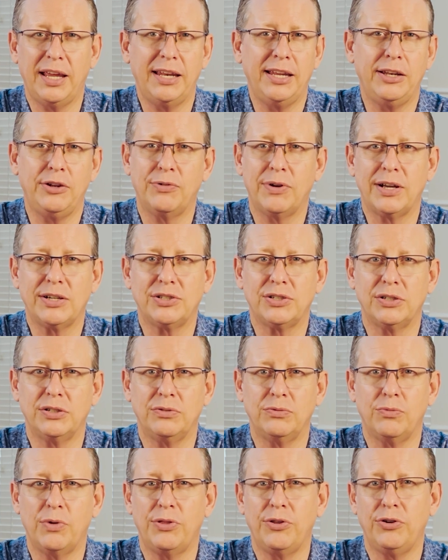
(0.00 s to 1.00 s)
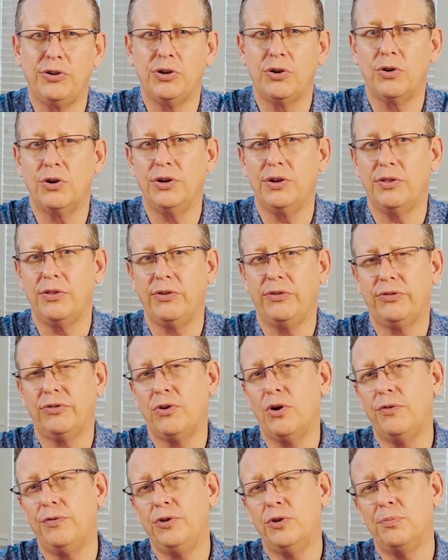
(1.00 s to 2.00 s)
any direction, whether you're going to the
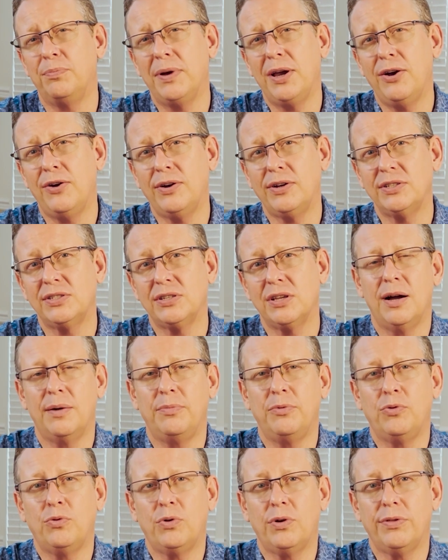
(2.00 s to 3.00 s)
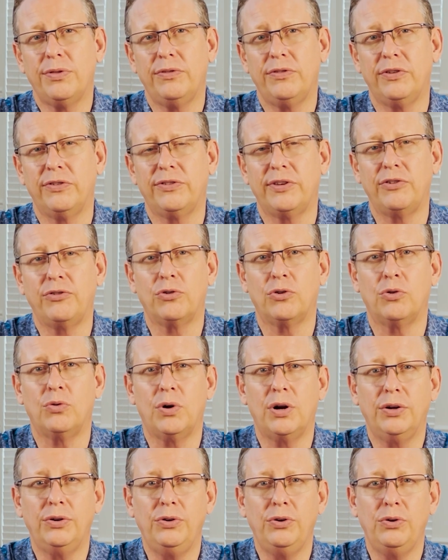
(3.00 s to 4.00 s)
Schofield Barracks up north to
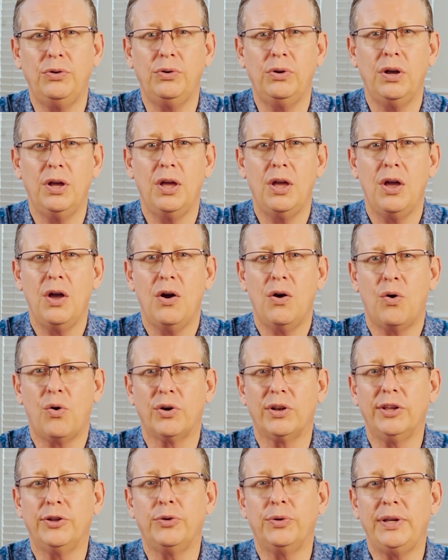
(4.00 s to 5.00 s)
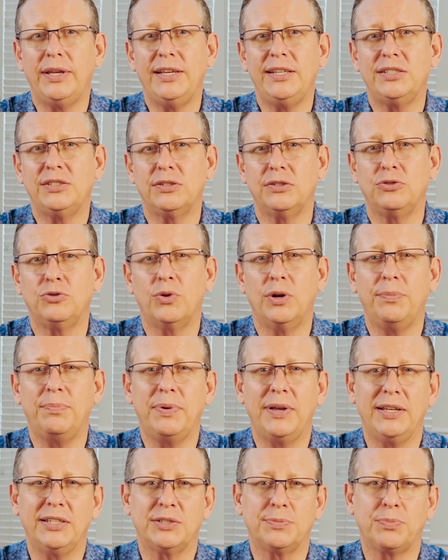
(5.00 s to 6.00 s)
Central Oahu, or a little east to
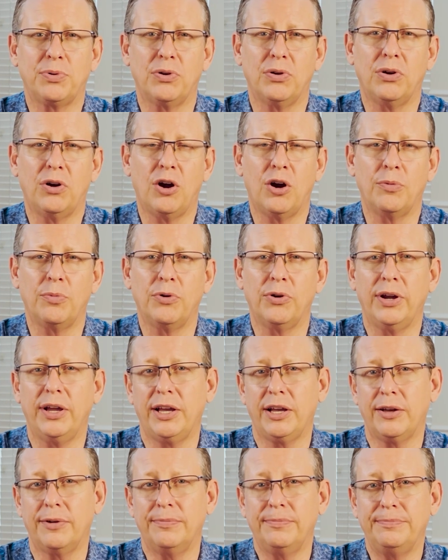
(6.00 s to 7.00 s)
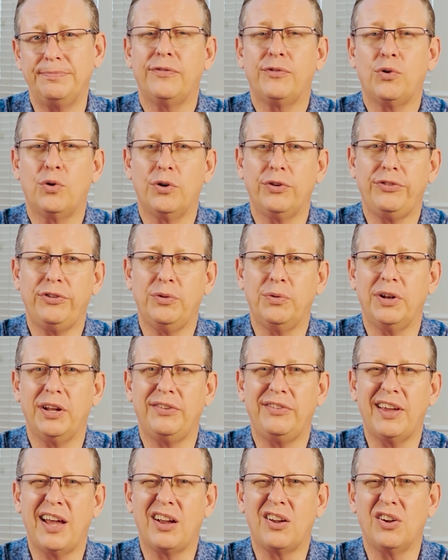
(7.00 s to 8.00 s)
Joint Base Pearl Harbor Hickam. And of course, you want
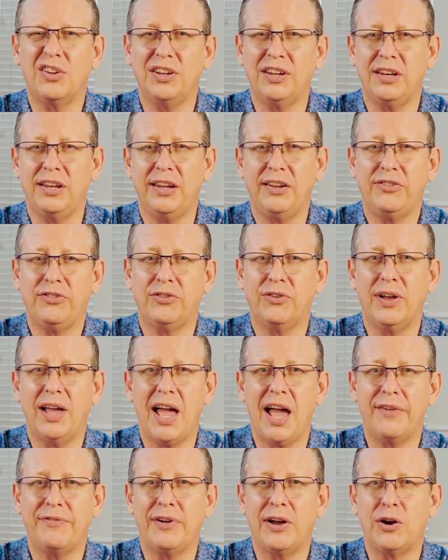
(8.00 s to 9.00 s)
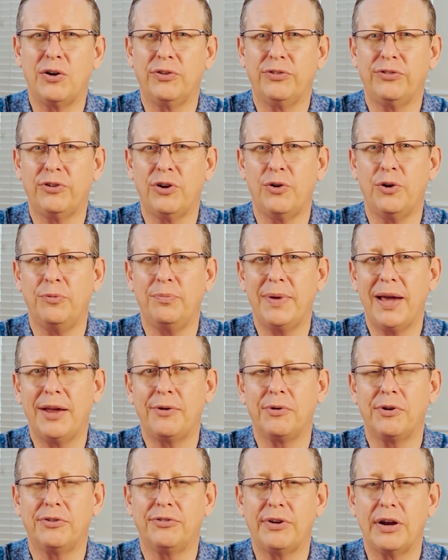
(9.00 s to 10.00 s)
to tack on an additional half hour or so in
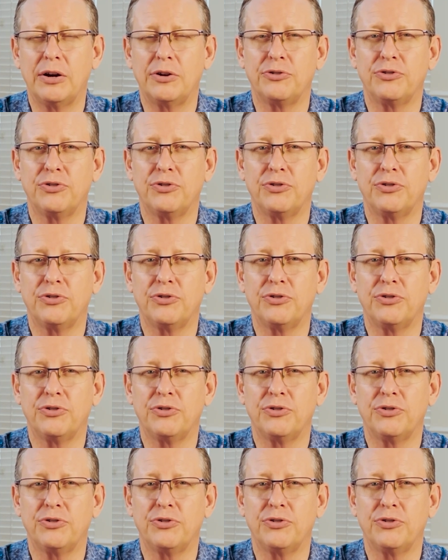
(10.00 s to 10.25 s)
bad rush hour